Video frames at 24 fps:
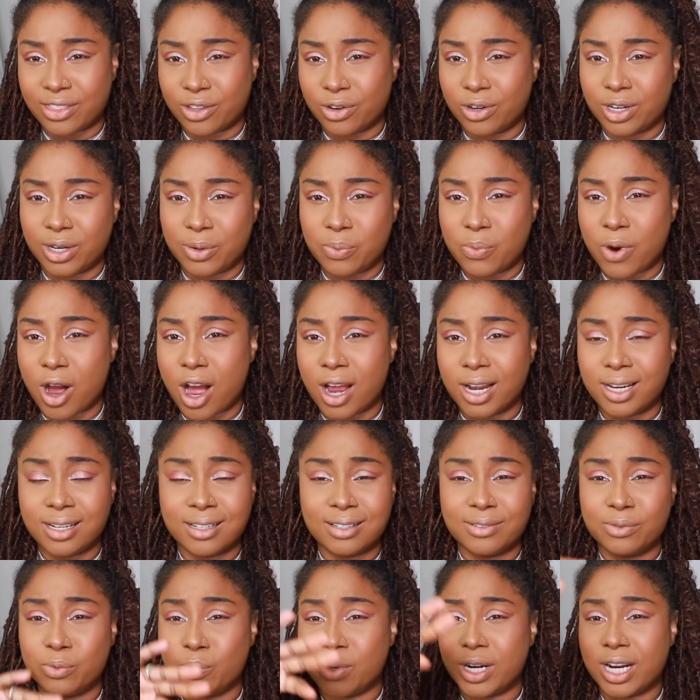
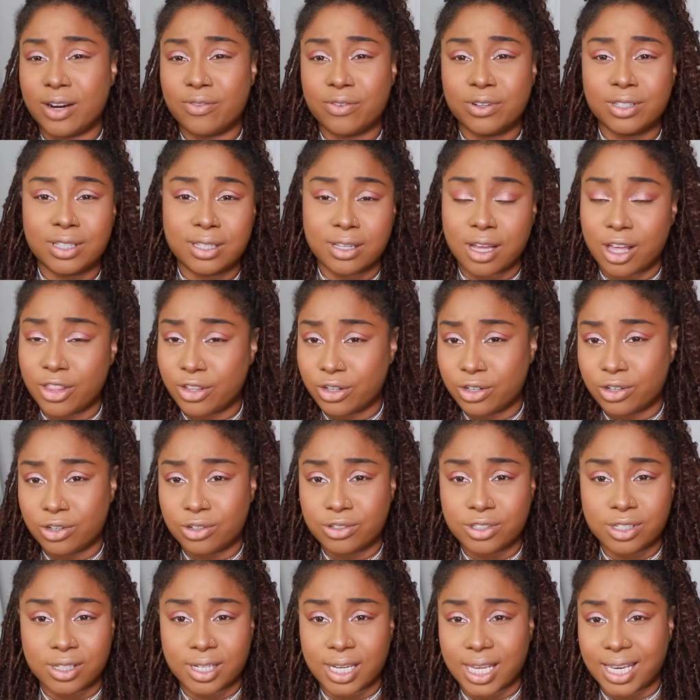31, whatever the other
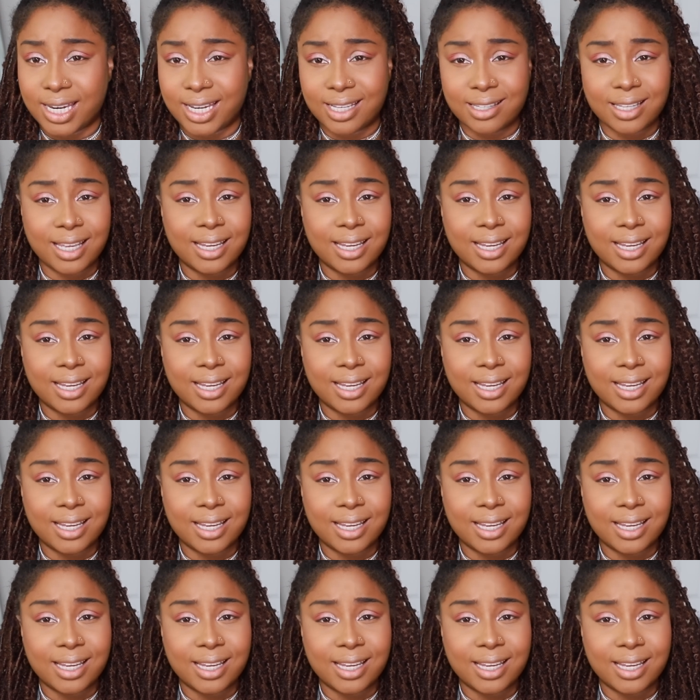girls are getting.